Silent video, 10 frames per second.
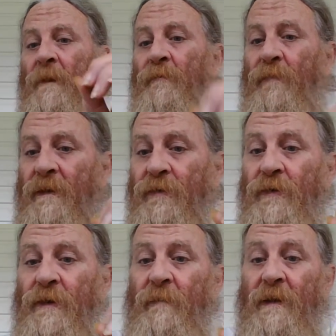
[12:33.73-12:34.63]

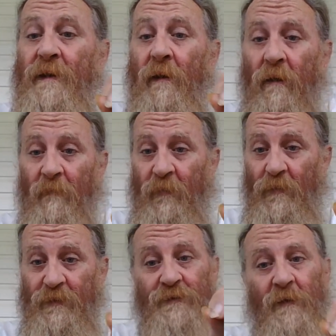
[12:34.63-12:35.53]
you need to be careful
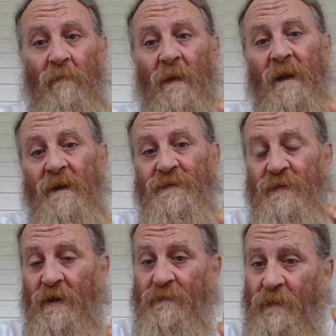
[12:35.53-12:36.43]
when you start making
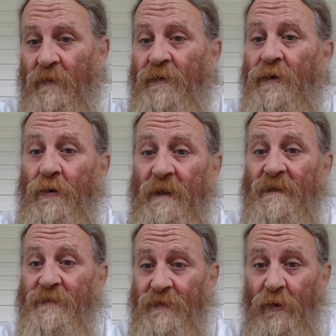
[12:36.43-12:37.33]
judgment on who
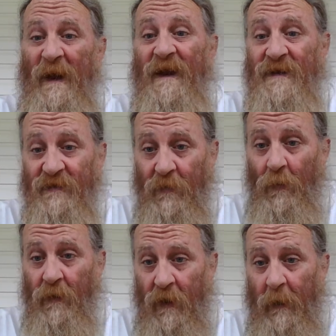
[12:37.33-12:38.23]
is and who ain't
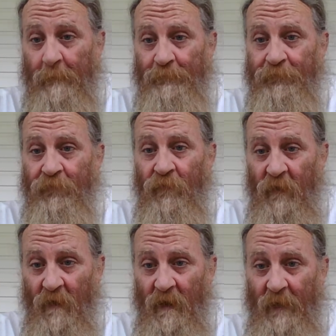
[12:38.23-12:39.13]
disorderly.
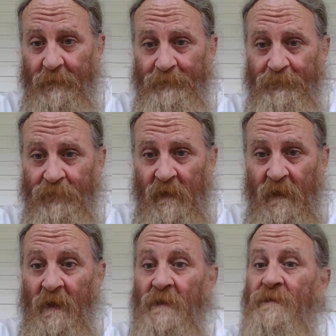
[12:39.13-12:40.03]
Okay,
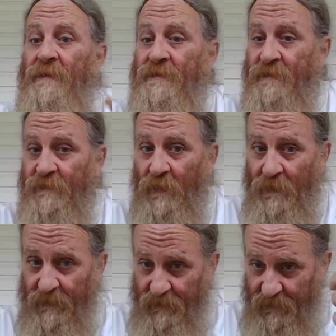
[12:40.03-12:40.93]
this is
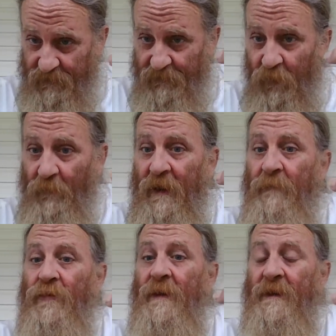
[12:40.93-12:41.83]
for this is for
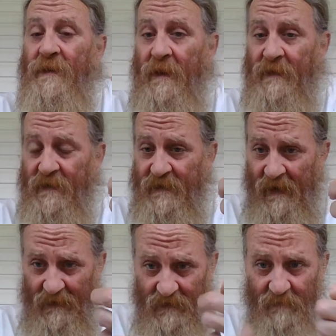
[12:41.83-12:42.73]
people that that has
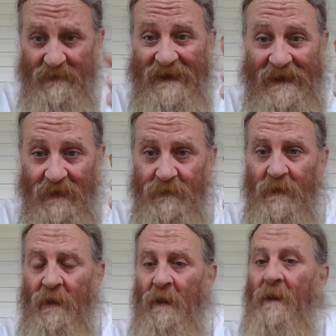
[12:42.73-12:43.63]
had little meat,
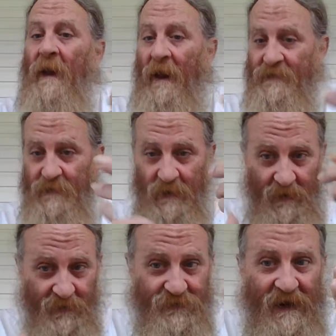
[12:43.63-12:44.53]
has little
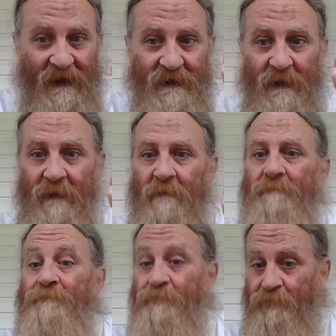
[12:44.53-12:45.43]
understanding,
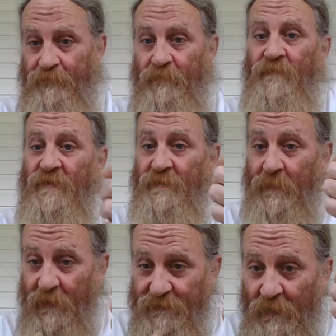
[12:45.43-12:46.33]

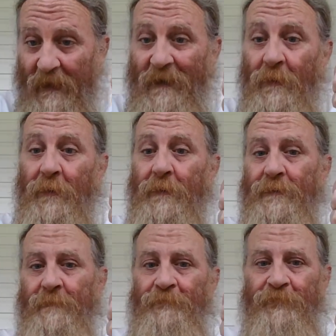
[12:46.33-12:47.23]
spiritual elders.
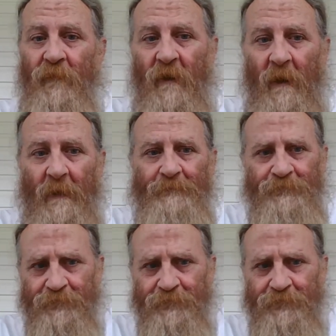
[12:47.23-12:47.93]
Okay,